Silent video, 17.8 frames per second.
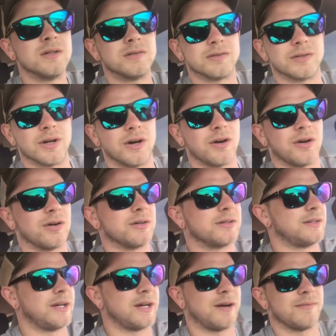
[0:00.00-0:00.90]
So
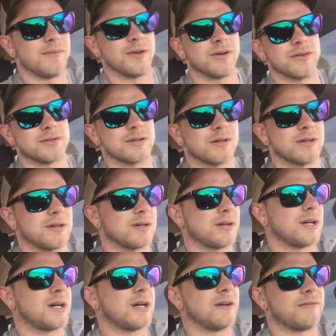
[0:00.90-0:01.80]
yeah, those
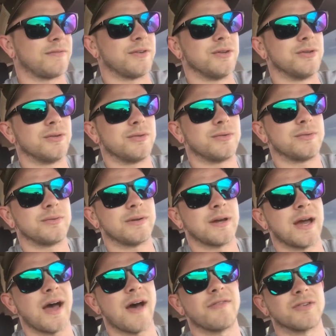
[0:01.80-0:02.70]
are, if you
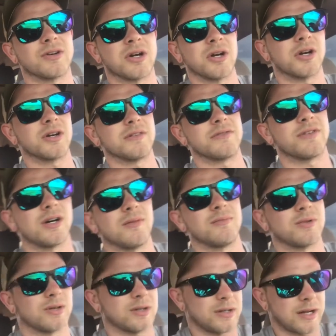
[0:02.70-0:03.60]
haven't heard of
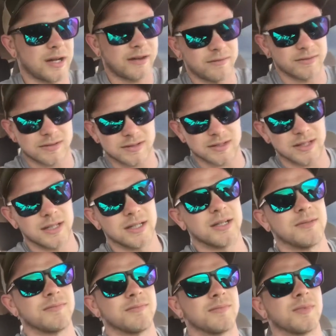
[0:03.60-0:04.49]
them or haven't seen
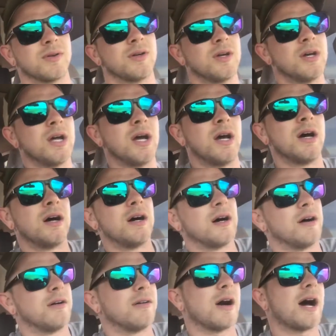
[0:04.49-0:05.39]
them,
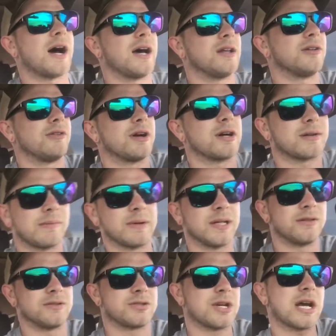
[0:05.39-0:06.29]
I highly
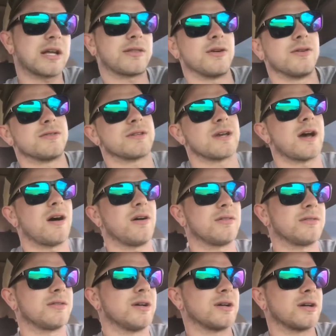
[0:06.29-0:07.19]
recommend you check those
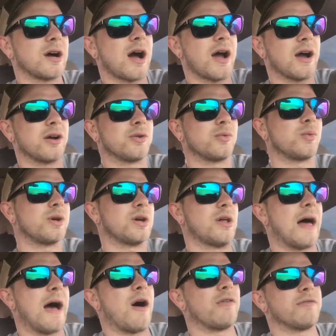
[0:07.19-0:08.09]
out. They're Iron
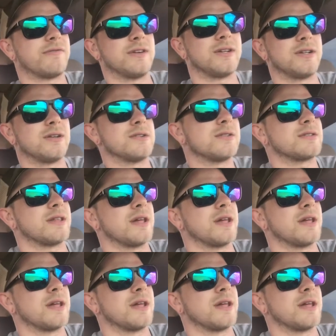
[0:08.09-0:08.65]
Wheel Outfitters.